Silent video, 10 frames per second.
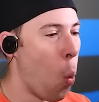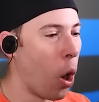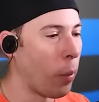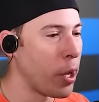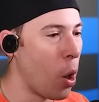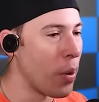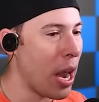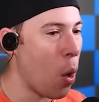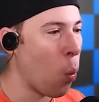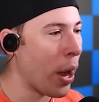Where are we going
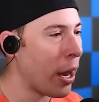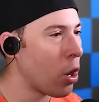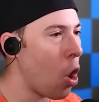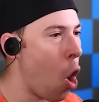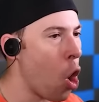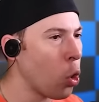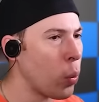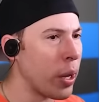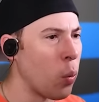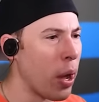now? Where are
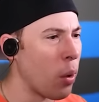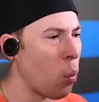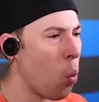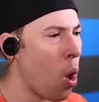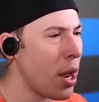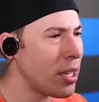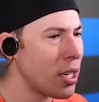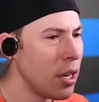we? Wait, what?